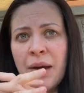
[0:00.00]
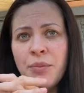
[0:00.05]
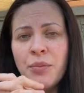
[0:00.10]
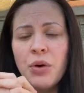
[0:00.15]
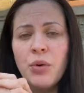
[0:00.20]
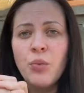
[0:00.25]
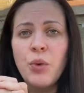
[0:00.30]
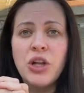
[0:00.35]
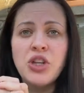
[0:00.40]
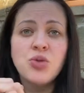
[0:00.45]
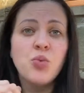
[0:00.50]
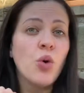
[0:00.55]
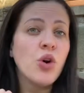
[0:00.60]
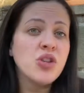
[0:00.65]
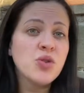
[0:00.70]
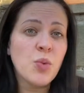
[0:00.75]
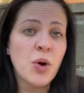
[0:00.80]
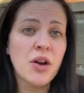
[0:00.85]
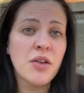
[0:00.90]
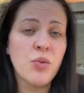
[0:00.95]
which
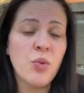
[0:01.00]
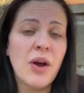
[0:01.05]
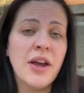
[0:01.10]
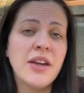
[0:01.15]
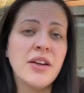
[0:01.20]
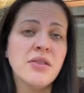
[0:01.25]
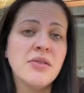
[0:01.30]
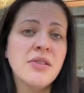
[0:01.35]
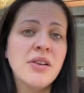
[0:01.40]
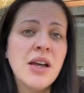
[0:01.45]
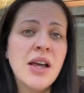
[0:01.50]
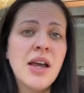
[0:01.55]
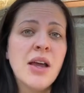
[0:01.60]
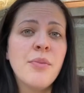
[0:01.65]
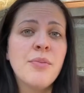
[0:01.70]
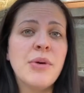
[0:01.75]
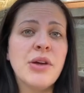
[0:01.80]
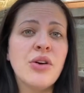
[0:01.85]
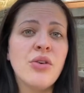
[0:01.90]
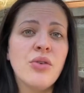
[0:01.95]
was worthwhile
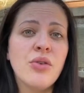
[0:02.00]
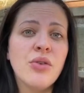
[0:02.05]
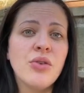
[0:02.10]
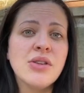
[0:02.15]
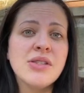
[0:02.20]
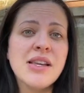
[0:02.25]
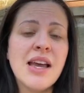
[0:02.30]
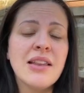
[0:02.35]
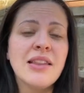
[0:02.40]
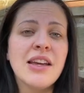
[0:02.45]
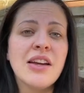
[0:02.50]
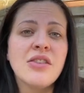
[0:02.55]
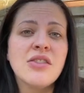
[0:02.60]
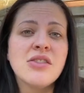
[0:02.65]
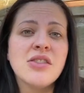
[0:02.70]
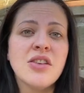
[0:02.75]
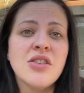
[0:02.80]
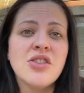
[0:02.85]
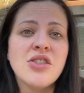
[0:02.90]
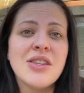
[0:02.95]
because I learnt
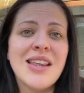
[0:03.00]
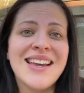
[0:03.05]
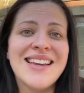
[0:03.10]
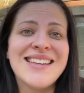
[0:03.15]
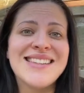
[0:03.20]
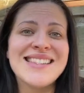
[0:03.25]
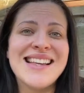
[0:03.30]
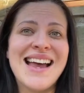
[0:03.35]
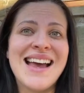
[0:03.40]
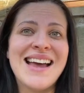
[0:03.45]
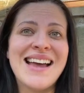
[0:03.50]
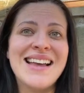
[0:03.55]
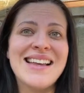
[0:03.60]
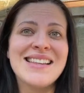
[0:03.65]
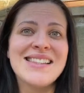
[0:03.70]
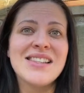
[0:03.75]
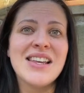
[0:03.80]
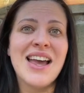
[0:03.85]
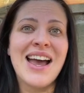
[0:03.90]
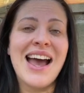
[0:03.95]
such things
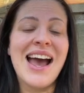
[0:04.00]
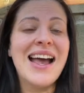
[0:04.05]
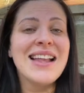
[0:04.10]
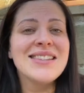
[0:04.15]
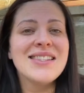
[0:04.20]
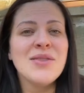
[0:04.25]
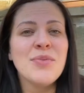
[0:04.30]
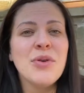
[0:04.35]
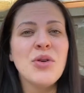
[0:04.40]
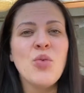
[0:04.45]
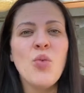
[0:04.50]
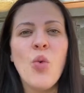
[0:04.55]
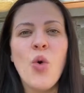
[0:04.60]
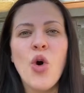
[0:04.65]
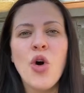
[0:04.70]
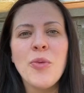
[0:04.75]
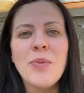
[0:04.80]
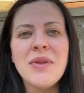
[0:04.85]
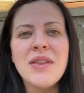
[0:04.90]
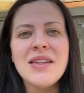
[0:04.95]
as I had to be
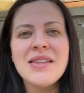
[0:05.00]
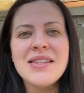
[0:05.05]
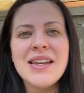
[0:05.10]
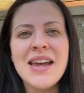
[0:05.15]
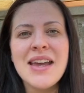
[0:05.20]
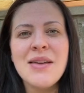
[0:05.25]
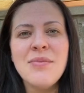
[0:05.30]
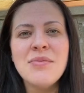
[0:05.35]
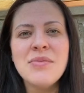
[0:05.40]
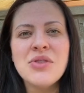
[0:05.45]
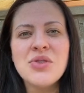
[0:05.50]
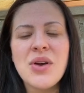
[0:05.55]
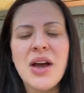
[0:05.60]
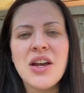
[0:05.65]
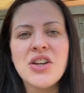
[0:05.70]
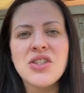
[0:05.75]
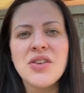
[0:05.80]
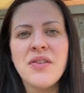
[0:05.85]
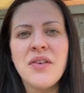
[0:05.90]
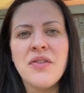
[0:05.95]
warm at the time. So
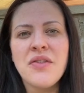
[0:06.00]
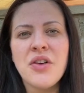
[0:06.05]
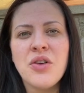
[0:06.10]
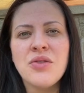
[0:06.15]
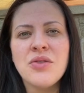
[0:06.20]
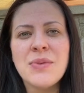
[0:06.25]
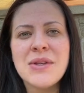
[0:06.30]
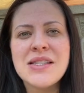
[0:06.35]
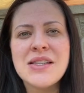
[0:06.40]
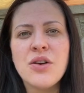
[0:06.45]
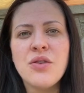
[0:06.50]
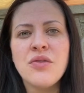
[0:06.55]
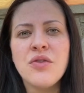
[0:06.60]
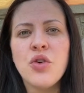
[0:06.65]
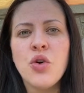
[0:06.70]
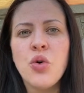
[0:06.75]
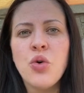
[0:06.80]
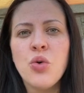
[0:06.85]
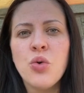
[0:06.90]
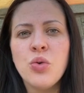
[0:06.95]
actually if I found myself
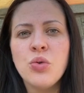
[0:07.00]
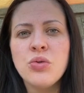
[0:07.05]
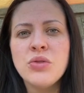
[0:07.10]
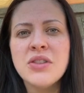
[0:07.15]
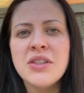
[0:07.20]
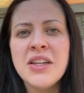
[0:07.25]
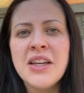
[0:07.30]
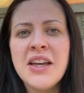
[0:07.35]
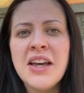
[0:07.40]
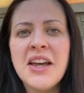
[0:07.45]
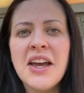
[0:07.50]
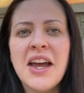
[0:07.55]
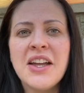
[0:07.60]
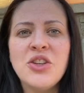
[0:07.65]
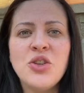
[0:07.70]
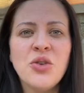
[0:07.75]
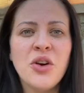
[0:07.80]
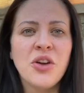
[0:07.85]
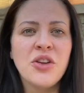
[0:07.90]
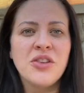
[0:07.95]
cold, and
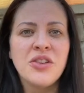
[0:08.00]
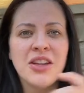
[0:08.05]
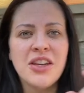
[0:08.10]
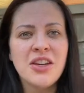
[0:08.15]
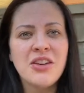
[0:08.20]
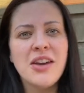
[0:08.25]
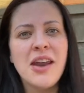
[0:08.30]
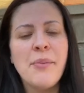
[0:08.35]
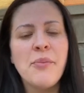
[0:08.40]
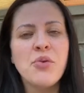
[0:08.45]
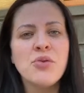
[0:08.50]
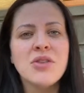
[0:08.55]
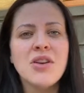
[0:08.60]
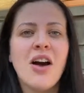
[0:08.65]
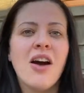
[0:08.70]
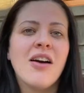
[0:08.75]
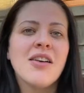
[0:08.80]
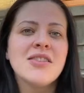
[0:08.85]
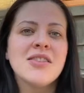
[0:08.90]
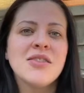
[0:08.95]
you know how you let your nipples
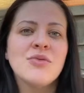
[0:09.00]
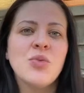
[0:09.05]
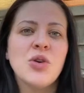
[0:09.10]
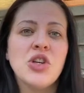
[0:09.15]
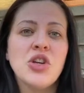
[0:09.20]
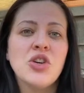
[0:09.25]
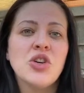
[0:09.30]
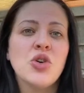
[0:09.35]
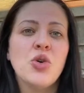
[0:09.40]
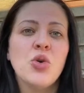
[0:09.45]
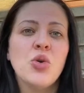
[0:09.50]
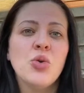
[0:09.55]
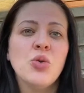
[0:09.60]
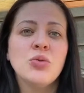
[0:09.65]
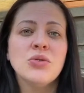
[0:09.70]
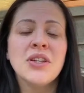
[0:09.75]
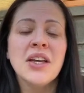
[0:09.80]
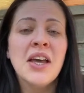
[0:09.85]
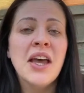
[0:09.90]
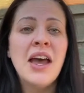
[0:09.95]
harden when you're
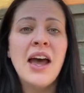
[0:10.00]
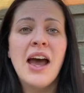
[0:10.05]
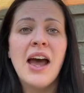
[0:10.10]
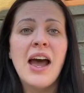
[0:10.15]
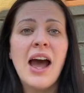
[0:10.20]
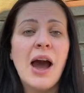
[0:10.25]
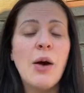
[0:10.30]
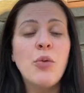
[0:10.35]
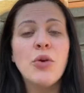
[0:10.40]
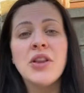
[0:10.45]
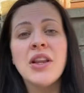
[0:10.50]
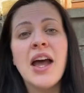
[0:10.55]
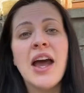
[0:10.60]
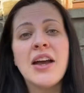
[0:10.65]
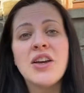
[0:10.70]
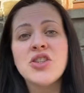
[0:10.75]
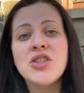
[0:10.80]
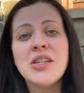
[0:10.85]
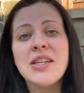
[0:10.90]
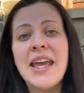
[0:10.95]
cold, I wouldn't
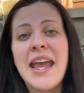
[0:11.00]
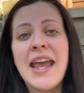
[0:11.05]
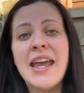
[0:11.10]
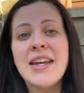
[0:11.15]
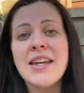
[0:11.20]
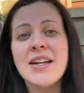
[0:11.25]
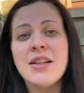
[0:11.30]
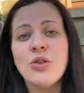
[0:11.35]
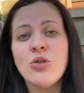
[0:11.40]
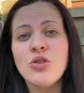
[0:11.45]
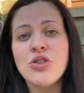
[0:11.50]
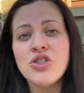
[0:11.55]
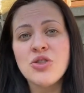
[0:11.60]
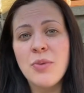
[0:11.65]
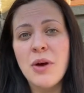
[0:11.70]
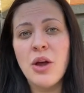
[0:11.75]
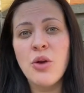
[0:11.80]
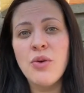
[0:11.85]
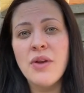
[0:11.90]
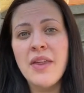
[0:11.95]
actually get any
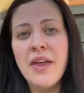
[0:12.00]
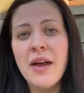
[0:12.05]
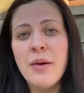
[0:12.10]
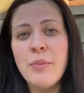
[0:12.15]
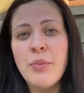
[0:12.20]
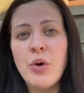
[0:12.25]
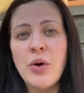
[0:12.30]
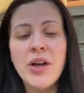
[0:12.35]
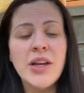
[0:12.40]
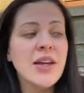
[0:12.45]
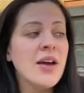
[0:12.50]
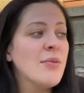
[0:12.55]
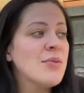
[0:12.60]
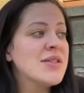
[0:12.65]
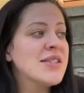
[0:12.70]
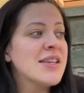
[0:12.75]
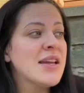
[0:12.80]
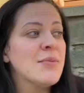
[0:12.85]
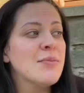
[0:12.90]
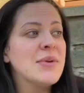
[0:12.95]
colostrum out at that point. I was
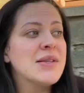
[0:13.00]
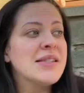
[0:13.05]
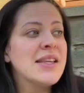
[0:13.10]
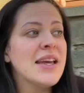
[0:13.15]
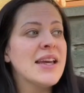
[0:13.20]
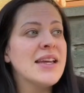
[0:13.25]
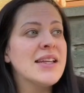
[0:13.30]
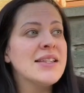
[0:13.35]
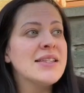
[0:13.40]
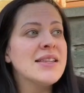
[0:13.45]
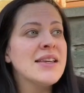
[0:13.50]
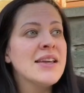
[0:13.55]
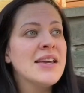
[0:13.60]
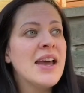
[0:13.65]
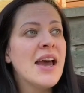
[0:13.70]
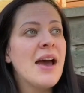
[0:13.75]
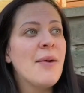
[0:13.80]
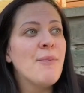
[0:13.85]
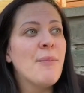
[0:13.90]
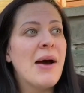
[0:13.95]
sitting beside
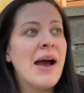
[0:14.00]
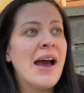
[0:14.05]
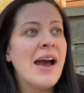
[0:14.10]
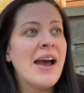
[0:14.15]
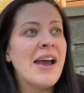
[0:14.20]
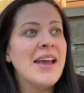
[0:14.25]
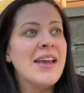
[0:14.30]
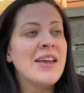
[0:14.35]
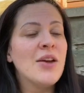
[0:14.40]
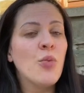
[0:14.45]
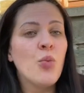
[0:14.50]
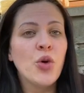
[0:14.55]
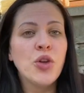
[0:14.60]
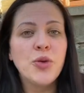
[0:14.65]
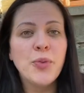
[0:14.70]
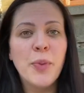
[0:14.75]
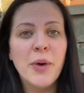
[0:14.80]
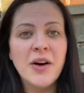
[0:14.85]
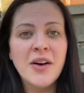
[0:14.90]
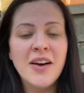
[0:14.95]
my
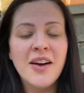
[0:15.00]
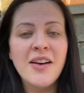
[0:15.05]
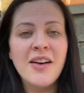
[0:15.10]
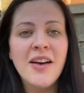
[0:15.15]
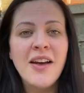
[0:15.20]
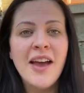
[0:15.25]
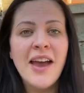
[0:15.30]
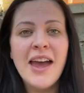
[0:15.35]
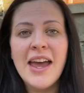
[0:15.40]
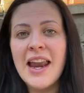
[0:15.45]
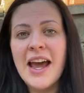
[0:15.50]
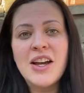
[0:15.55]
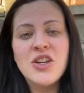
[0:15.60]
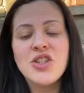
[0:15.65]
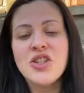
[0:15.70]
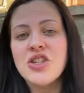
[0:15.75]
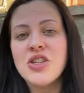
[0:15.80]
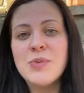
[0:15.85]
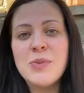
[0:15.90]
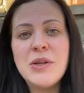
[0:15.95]
wood burner and
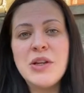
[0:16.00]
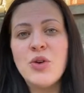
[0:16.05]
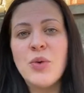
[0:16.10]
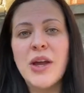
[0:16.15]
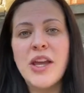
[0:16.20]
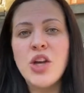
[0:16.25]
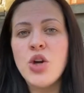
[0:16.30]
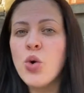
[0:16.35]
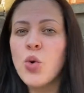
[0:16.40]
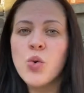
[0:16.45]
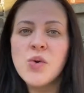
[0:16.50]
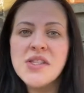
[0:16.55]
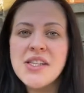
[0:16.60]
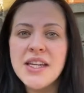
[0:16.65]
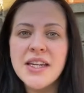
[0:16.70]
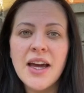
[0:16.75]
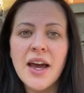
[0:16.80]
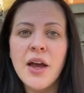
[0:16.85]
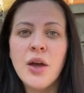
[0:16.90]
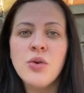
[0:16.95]
actually just being quite cosy
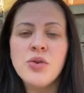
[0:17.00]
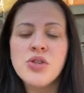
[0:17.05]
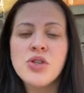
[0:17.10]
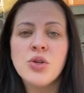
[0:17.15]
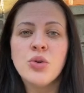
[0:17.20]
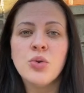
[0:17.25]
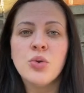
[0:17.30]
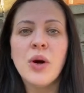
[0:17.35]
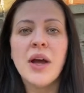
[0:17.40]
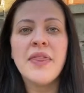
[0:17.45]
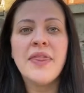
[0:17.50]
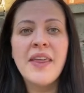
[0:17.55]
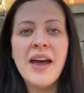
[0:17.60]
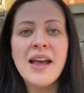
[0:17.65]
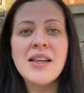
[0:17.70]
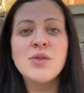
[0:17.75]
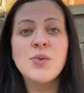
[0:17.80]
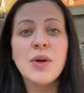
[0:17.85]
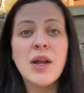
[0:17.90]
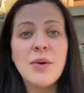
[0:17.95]
in a house coat, and
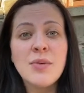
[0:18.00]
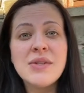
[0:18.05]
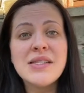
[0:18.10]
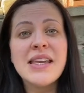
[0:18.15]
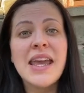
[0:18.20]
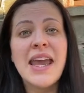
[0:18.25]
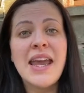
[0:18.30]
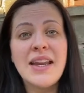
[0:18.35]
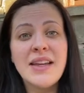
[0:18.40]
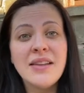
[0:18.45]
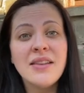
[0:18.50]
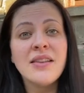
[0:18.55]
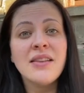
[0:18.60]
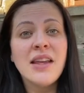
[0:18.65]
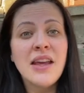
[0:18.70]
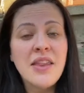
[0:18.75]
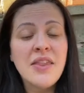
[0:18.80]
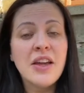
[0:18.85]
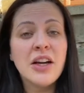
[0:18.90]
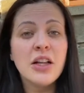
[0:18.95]
that's when I was getting
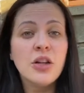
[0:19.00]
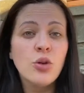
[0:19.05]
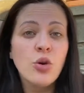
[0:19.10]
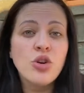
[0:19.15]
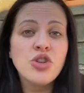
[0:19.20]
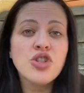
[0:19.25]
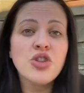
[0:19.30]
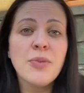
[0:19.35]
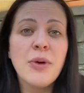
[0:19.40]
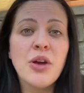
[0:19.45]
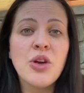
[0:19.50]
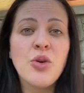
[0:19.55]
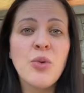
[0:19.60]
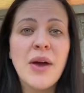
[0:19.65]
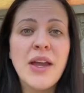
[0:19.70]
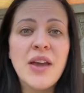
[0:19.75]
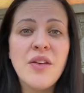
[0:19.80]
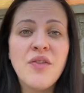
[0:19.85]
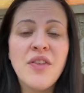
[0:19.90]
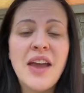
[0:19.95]
the colostrum out
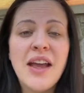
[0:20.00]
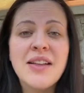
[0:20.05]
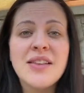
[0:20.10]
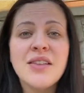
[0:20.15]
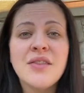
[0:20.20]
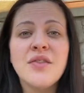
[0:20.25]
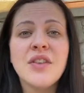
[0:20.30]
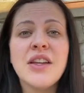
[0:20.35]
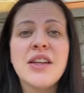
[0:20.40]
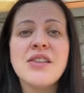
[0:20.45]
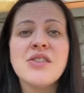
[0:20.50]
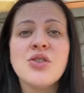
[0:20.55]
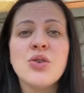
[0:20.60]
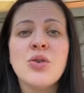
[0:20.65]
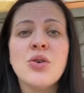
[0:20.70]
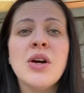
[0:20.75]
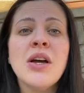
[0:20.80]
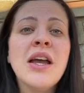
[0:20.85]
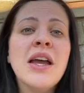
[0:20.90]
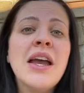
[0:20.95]
quite effectively.
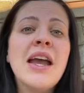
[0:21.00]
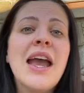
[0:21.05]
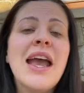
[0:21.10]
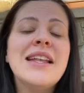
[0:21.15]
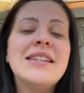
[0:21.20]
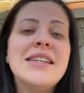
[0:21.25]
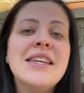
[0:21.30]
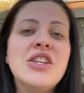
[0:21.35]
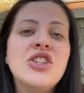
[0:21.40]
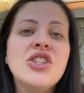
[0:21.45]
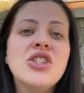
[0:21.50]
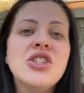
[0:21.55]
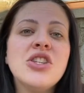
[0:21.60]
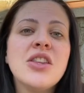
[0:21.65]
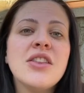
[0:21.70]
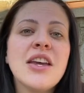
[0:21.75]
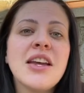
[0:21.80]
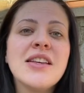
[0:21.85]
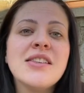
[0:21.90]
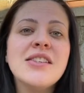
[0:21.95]
So it teaches you
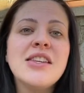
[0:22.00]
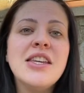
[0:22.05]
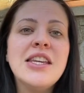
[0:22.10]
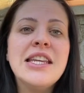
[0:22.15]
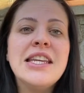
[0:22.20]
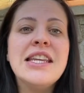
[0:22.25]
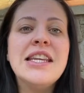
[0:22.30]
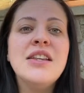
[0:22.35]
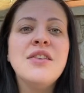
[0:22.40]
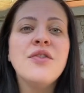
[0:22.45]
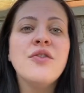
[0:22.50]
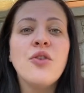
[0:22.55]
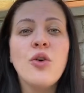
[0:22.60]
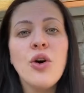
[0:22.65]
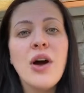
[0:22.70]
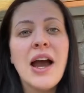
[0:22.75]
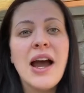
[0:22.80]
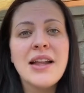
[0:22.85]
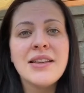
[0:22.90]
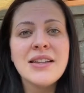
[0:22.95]
things that you need for
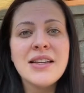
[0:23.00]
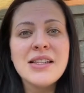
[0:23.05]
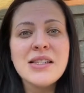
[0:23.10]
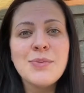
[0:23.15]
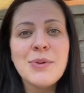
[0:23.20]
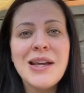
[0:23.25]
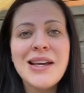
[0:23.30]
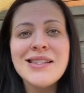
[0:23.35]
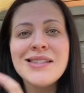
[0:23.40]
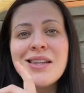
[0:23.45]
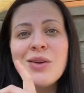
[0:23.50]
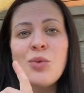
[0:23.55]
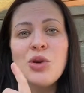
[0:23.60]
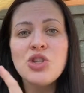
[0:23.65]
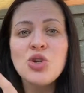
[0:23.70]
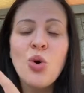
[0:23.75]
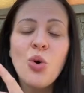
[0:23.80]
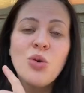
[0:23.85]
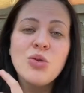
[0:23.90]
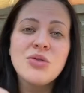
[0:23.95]
hand expressing,
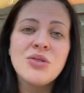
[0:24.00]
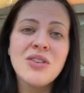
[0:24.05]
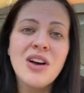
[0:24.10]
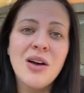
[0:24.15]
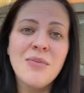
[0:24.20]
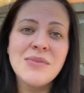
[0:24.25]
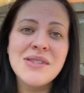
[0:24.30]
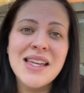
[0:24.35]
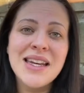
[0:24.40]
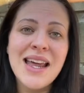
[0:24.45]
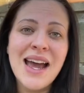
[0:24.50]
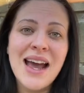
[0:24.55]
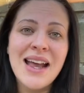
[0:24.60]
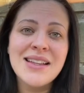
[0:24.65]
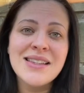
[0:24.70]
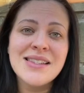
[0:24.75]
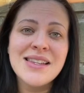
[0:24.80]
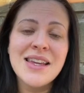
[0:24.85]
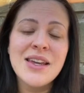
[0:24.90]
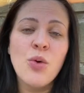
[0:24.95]
which also comes in
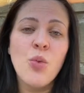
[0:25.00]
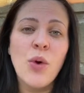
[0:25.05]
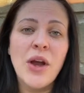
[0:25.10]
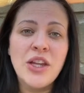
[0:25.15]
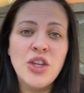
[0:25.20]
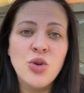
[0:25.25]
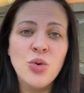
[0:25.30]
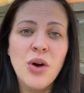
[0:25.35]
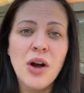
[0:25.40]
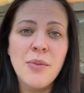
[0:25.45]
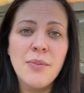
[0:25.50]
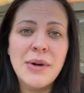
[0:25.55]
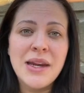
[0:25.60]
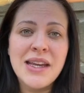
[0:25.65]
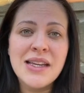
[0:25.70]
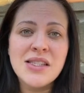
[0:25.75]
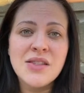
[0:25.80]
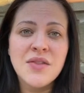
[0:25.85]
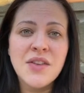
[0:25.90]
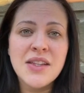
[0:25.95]
handy when you are
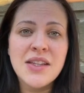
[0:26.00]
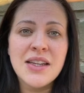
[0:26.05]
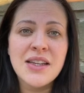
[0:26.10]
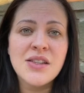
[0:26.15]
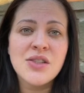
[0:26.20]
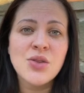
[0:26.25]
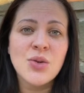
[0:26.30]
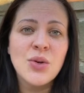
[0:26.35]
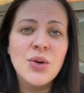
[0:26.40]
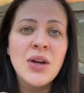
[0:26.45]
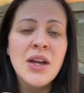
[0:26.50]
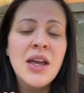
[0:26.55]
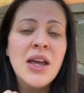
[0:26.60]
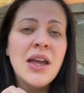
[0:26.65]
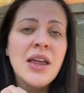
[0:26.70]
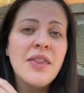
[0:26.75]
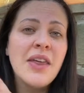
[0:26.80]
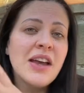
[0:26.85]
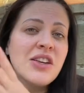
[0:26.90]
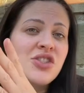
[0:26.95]
breastfeeding. So
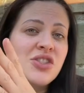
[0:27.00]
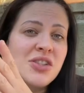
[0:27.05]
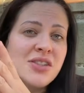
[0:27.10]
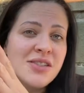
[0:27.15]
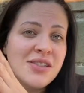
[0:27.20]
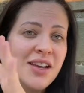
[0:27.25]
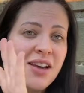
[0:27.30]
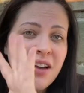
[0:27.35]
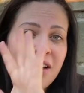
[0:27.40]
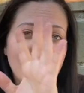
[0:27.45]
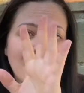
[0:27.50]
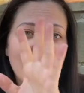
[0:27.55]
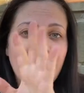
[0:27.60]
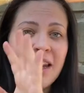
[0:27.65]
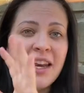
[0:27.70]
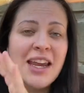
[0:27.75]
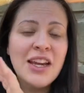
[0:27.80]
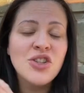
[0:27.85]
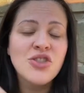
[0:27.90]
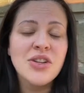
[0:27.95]
that's just
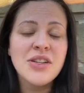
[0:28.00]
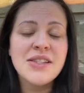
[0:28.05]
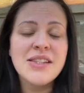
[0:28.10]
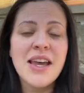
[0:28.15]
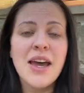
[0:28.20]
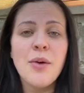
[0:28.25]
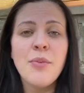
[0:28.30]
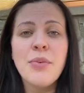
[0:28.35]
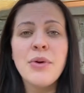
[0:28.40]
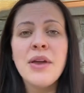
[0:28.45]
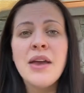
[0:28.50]
an extra tip.